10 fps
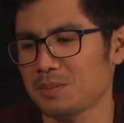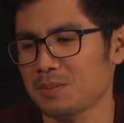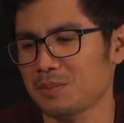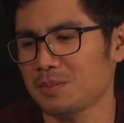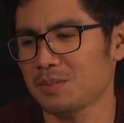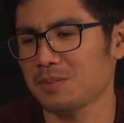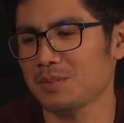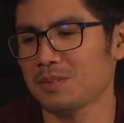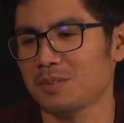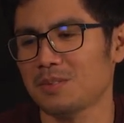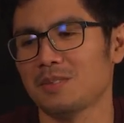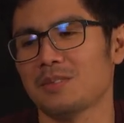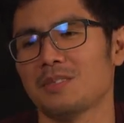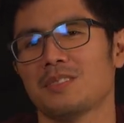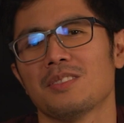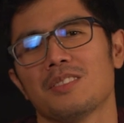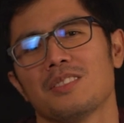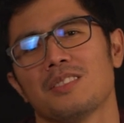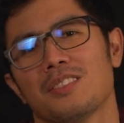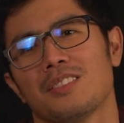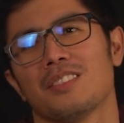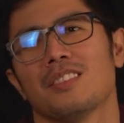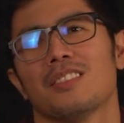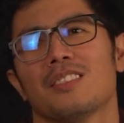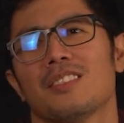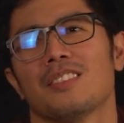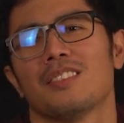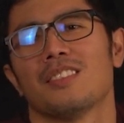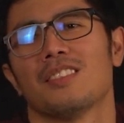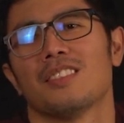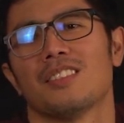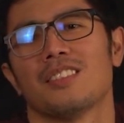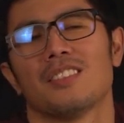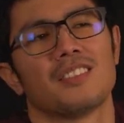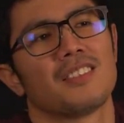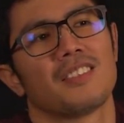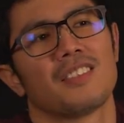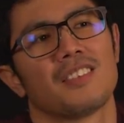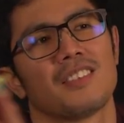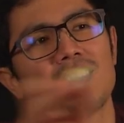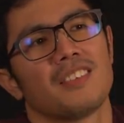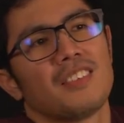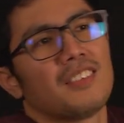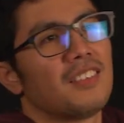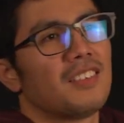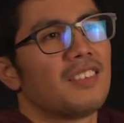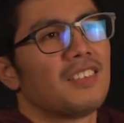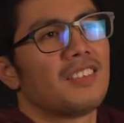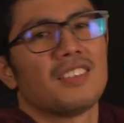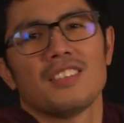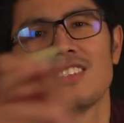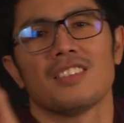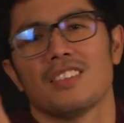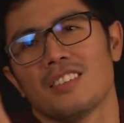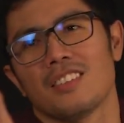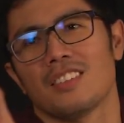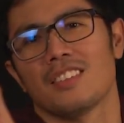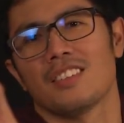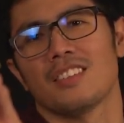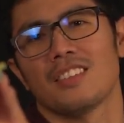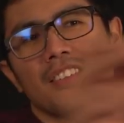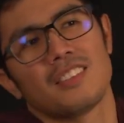The person shown says nothing.